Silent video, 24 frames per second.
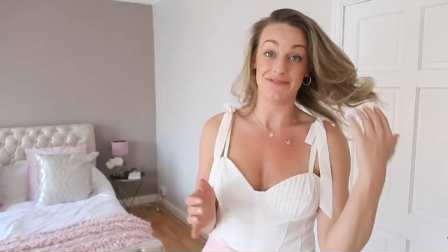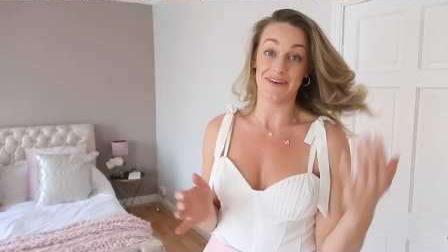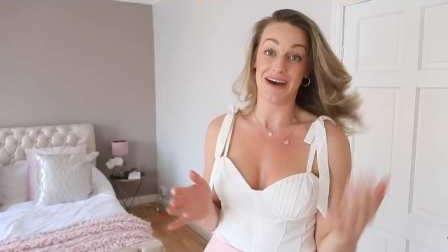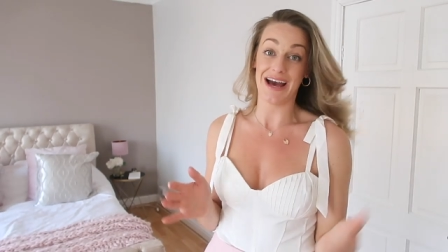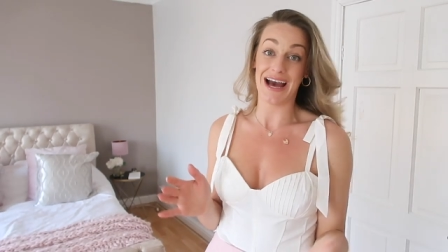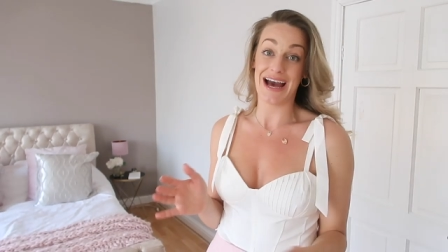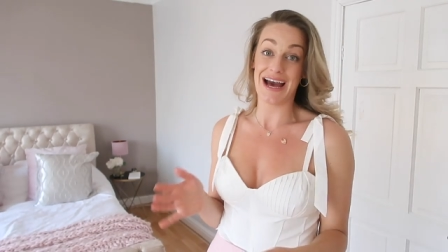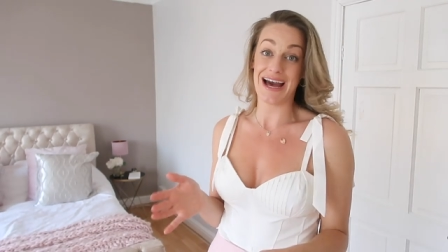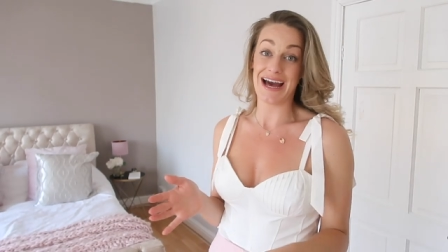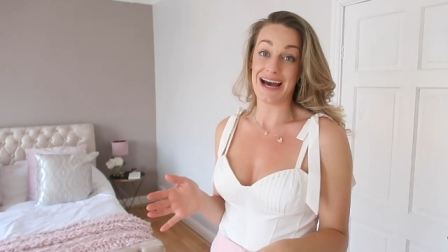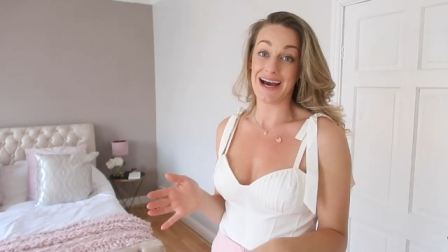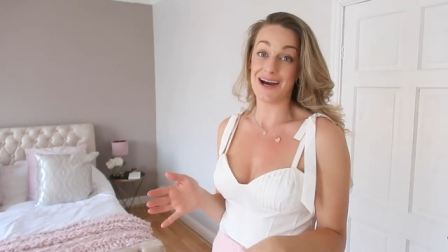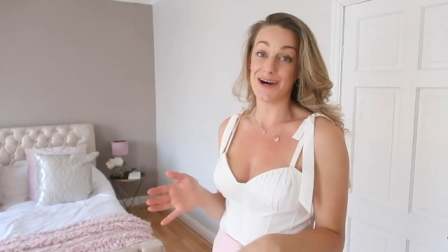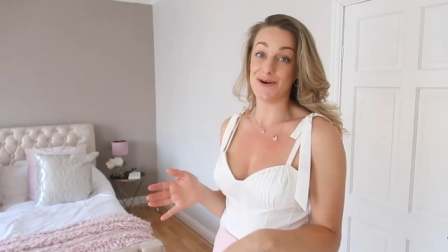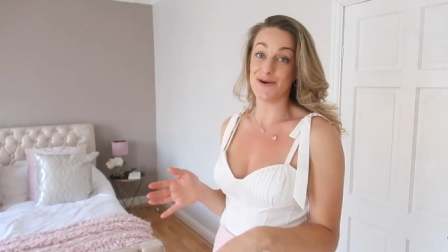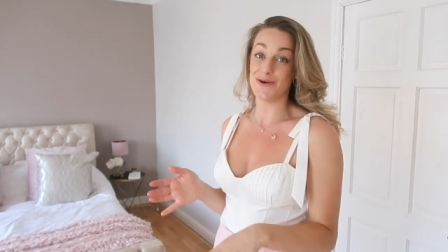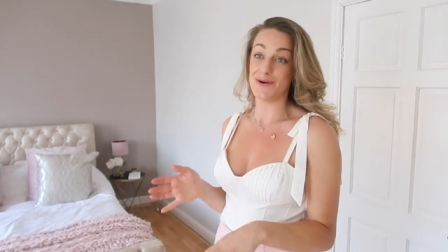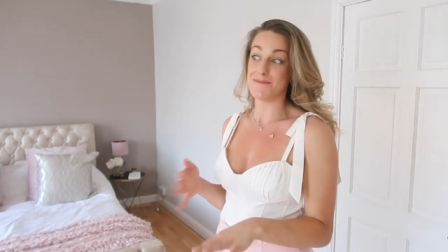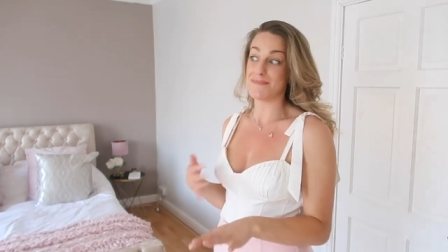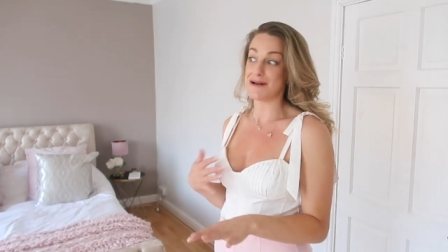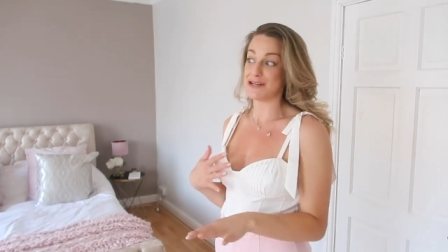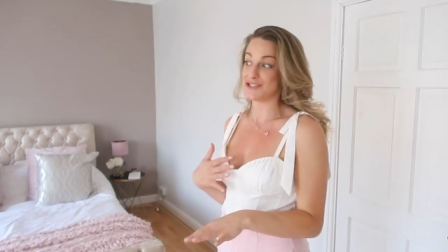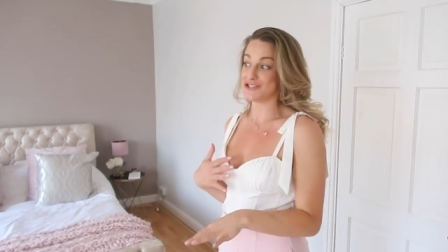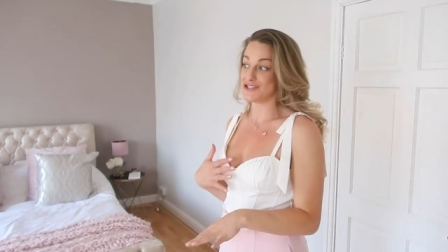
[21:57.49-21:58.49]
for
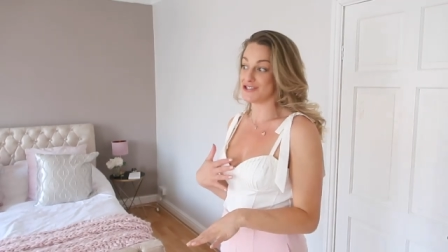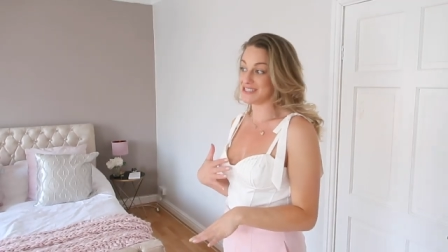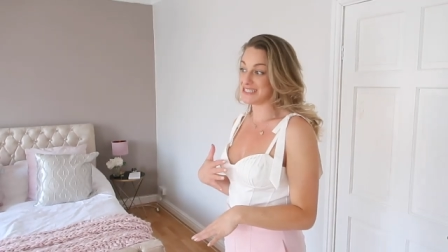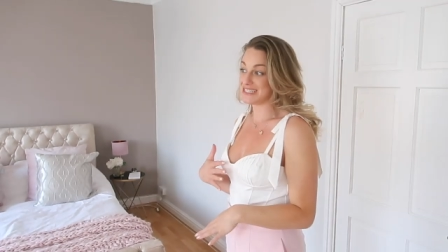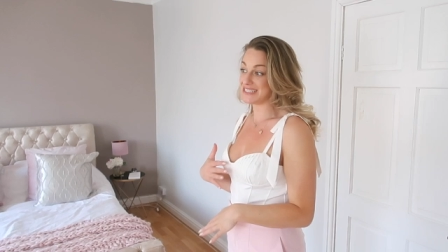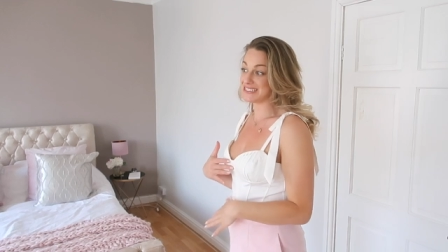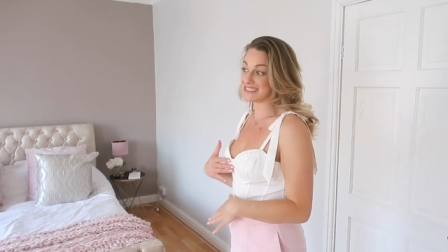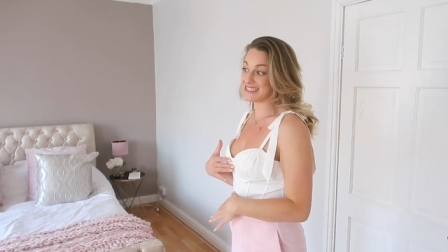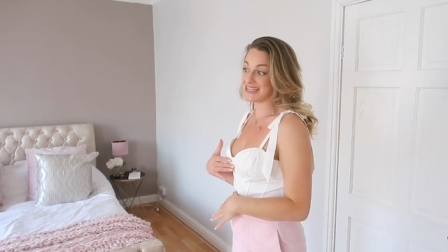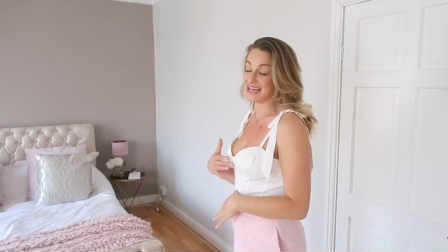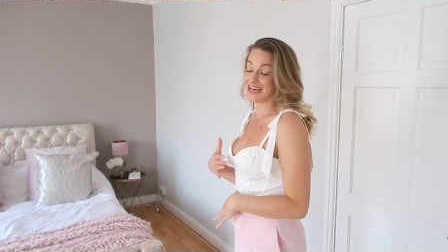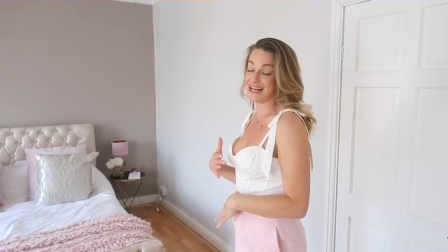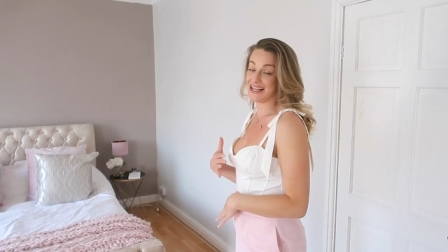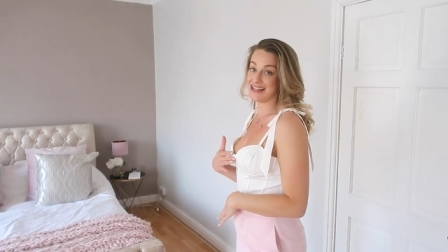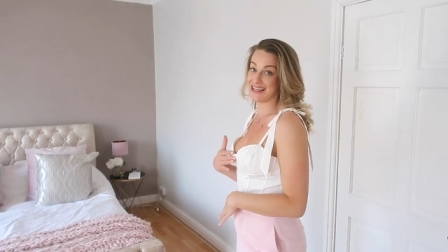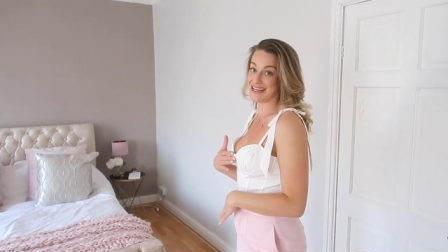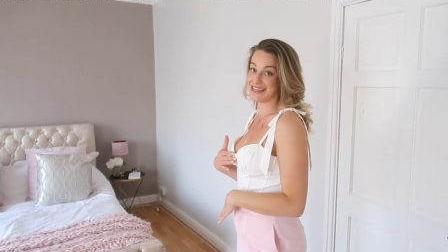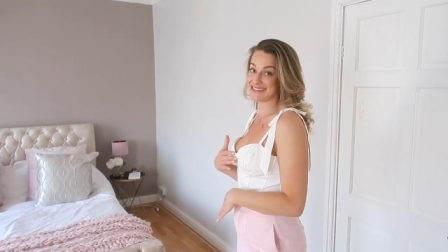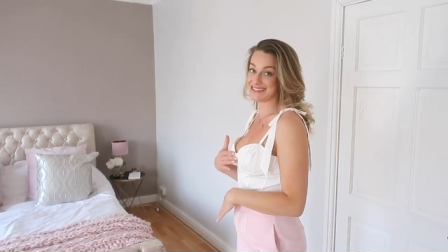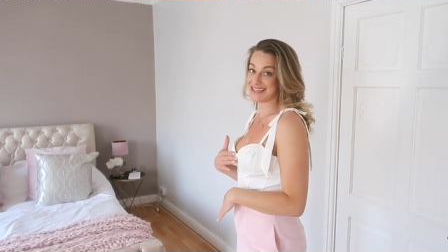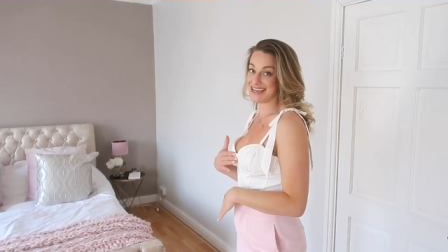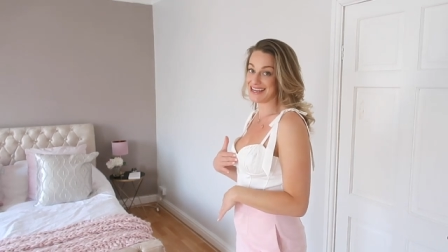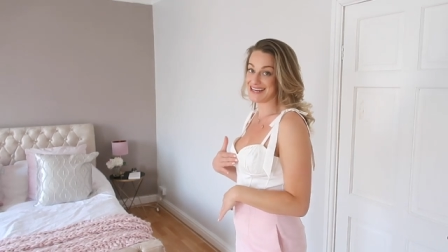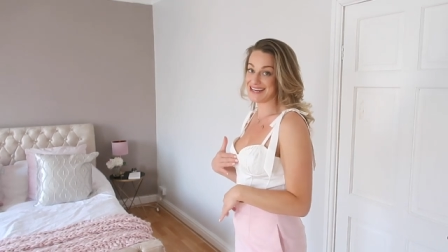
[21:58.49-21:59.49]
how much detail
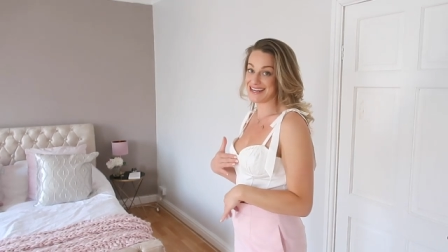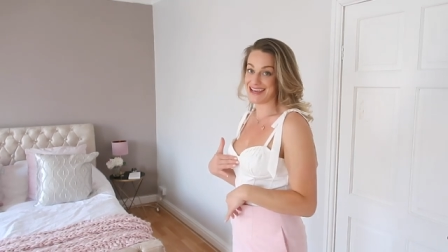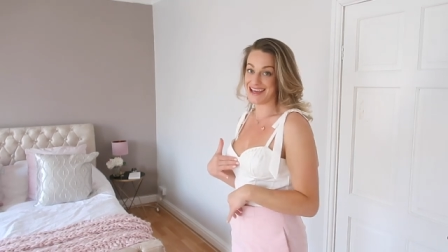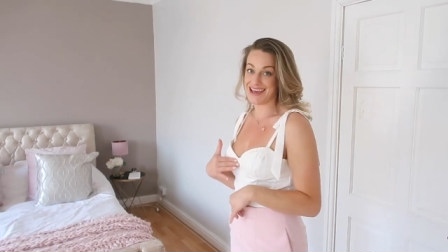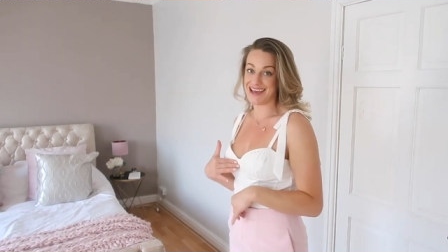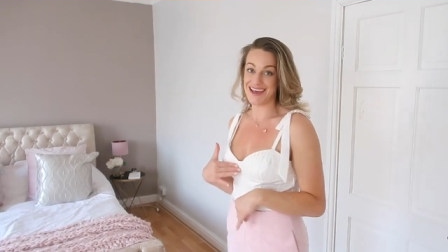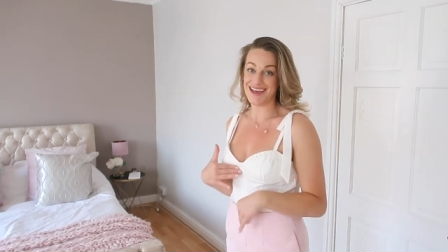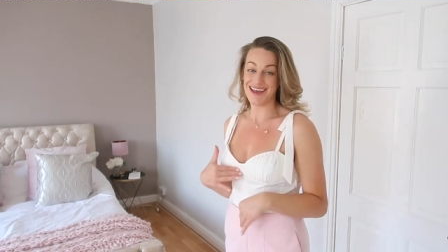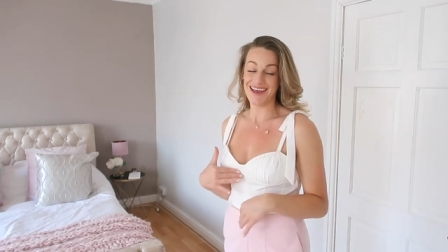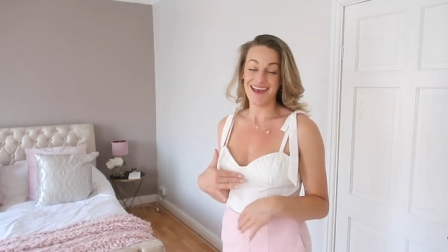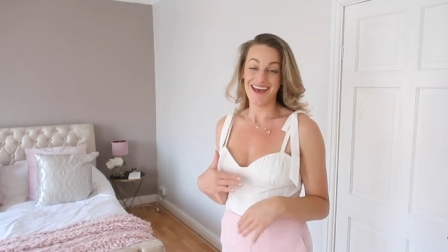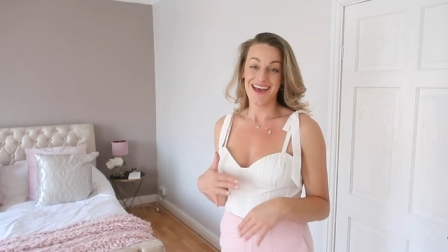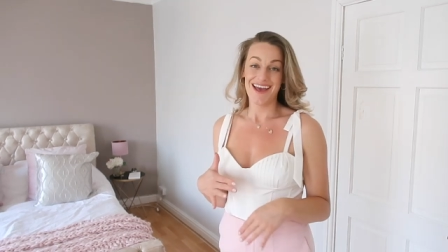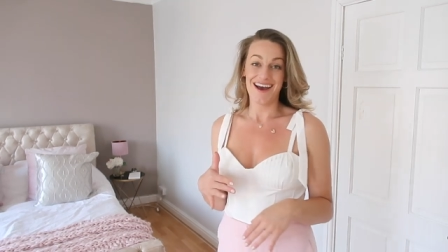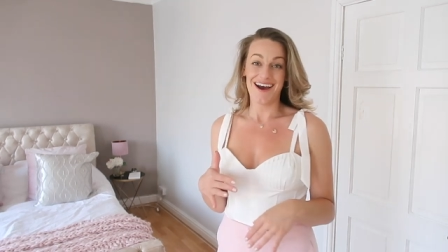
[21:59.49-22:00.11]
is in it.